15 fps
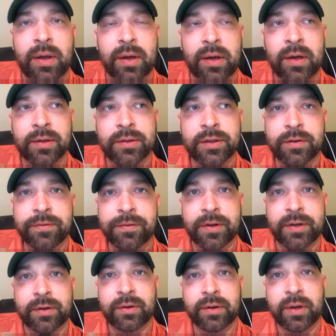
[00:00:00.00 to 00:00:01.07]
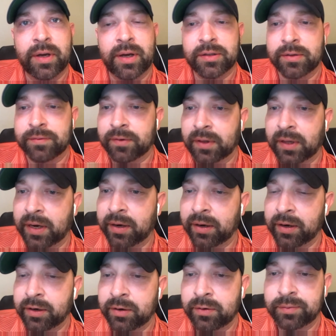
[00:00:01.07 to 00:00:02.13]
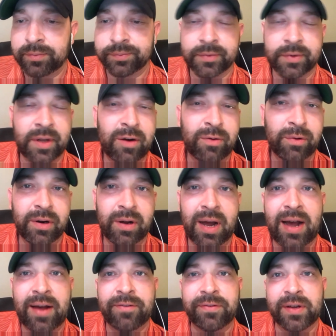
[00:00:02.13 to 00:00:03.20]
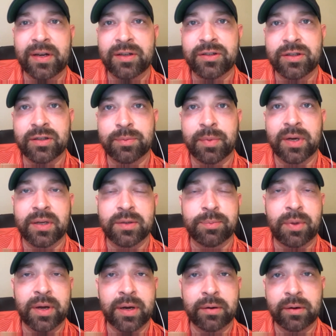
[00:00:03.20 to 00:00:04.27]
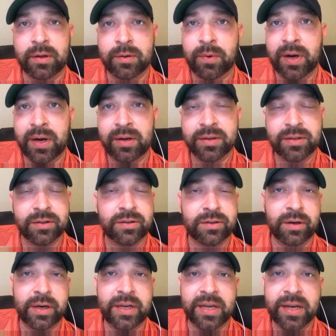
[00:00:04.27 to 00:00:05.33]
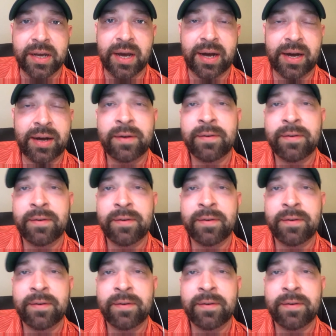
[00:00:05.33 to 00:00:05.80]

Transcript: 2 for 2 in cuts at Valero. No real high finishes, but he's playing really well. He's a streaky guy,